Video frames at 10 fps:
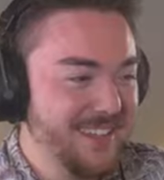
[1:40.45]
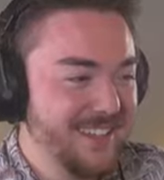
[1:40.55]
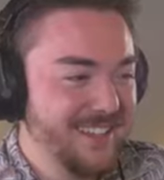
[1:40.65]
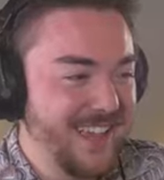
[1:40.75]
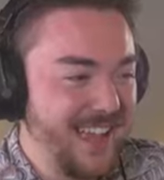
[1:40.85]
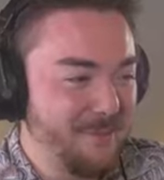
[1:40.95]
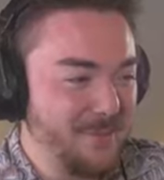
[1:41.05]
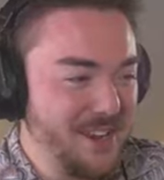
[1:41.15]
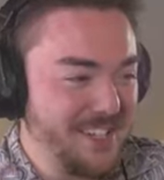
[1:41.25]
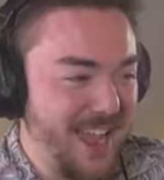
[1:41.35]
Have a
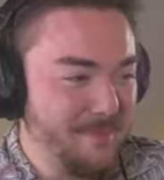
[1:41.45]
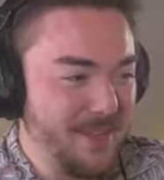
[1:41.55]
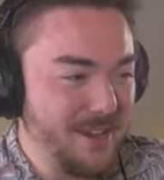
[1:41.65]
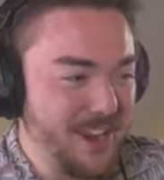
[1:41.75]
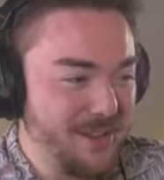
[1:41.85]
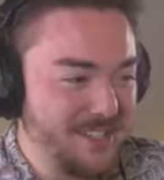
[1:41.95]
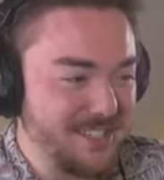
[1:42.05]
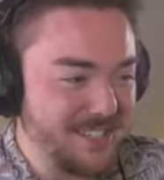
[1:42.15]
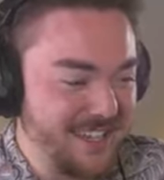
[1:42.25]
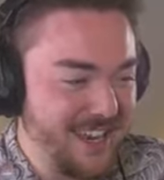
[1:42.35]
fun time. There you
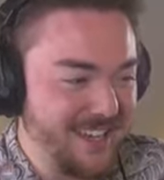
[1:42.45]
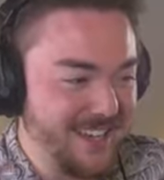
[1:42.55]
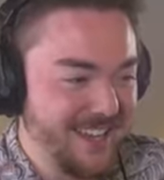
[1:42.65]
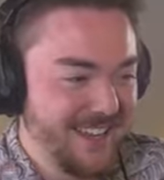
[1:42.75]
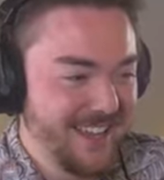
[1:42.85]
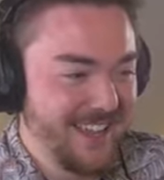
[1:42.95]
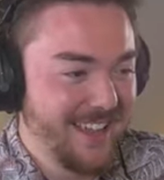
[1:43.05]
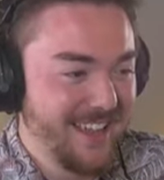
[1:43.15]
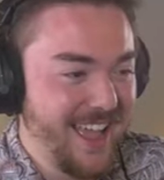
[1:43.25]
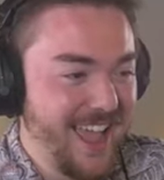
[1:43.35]
go. Oh,
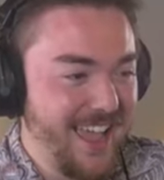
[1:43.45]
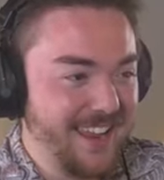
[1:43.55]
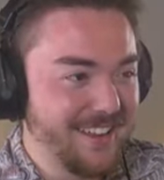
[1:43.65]
hey.